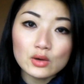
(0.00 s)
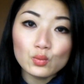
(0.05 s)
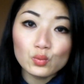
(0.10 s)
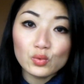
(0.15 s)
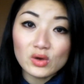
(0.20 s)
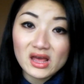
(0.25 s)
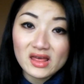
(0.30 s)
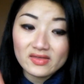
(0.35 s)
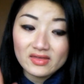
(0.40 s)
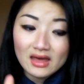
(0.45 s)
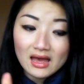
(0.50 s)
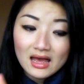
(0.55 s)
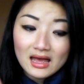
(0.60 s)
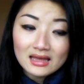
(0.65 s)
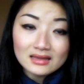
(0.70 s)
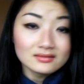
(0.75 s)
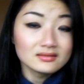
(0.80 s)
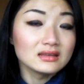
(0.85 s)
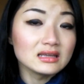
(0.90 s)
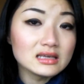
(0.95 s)
with
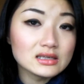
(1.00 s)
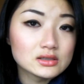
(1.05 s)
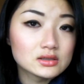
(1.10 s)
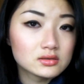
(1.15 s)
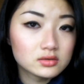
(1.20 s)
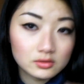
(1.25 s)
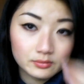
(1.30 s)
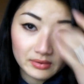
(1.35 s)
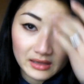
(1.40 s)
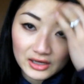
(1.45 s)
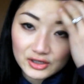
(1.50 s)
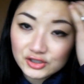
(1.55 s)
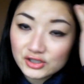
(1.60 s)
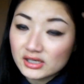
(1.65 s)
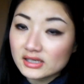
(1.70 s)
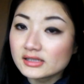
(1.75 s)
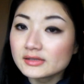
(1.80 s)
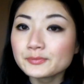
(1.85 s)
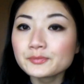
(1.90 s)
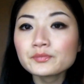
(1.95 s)
these two
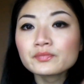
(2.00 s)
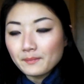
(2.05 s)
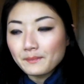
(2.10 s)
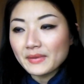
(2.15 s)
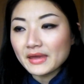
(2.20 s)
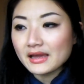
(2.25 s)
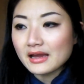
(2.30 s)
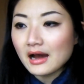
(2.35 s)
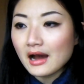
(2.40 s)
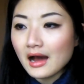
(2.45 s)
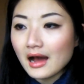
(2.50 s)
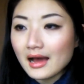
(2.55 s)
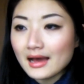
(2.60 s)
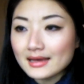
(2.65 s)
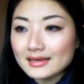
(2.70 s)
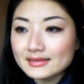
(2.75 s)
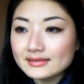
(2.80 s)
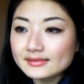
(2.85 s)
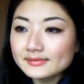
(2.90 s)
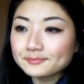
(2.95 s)
blushes,
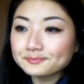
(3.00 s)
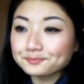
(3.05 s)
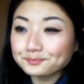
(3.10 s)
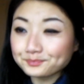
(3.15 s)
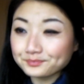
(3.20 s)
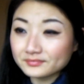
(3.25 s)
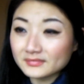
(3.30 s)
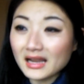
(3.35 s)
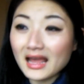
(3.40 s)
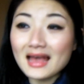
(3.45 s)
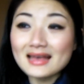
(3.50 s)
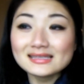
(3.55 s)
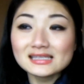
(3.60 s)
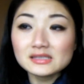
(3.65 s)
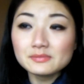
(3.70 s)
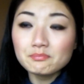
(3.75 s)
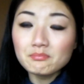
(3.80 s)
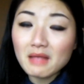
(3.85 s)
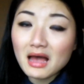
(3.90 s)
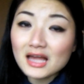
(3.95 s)
because
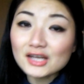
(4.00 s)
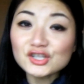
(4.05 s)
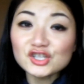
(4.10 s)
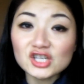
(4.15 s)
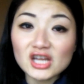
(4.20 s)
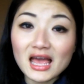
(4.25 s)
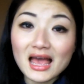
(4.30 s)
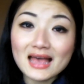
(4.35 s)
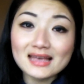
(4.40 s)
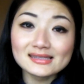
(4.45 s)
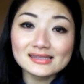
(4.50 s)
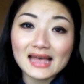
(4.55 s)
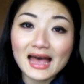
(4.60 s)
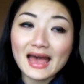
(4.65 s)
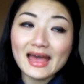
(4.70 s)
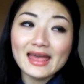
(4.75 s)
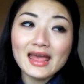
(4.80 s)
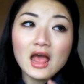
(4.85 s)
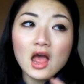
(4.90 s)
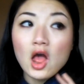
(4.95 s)
as much as
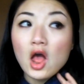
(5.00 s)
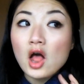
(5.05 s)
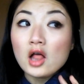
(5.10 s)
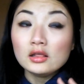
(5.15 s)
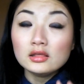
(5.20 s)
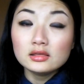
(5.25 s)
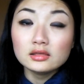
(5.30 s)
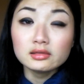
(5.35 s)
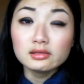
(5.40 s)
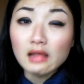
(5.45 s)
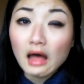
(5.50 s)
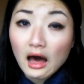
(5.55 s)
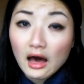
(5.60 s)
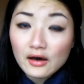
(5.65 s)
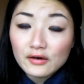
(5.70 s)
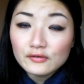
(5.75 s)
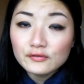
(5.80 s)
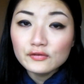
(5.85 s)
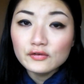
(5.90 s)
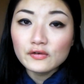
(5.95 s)
I
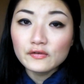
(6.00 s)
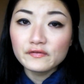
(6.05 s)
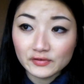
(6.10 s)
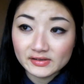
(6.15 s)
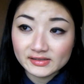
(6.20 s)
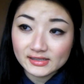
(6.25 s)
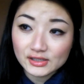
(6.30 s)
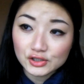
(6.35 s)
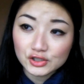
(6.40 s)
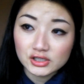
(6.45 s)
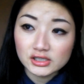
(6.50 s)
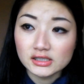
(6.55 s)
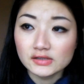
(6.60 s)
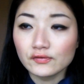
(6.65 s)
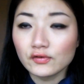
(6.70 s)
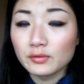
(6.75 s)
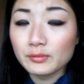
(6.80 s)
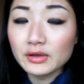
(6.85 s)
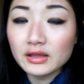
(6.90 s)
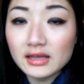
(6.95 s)
love Physicians
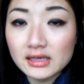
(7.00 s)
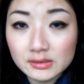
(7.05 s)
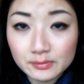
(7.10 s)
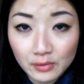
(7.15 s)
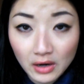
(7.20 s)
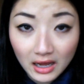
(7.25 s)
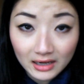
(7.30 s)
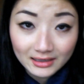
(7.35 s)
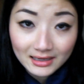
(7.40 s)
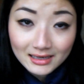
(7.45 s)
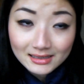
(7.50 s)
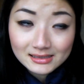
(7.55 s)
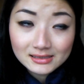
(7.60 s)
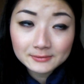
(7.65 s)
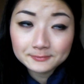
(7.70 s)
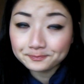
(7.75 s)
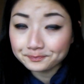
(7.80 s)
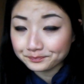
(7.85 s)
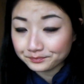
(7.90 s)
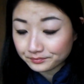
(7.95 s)
Formula's
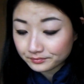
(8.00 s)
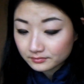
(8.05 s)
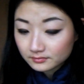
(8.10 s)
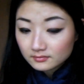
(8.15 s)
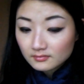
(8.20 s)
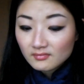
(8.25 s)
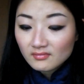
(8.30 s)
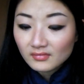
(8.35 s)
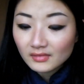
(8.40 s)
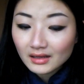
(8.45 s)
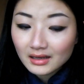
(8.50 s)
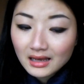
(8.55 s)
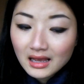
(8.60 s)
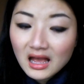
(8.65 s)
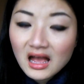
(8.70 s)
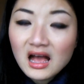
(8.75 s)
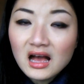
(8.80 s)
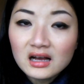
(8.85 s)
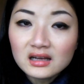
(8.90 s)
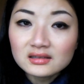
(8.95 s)
products,
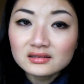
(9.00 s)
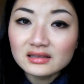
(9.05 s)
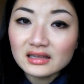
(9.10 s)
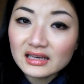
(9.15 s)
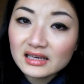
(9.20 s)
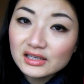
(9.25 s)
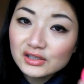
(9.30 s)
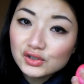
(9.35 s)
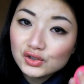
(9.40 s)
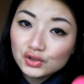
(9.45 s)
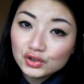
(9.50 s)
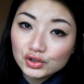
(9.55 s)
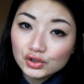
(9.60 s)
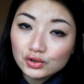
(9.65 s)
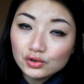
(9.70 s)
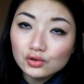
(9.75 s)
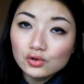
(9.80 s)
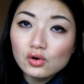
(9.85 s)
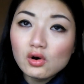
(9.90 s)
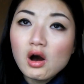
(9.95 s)
these
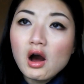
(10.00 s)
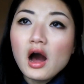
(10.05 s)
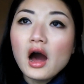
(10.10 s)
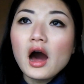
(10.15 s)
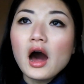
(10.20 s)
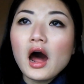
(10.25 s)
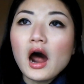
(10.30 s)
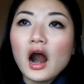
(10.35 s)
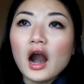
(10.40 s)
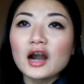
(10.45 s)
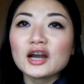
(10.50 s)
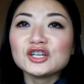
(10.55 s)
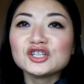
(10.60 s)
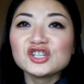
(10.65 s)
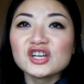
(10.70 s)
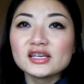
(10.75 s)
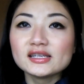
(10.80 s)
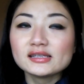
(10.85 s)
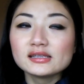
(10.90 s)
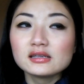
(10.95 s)
two are
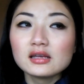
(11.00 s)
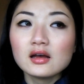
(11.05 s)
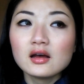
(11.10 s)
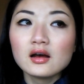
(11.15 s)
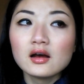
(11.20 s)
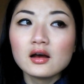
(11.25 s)
just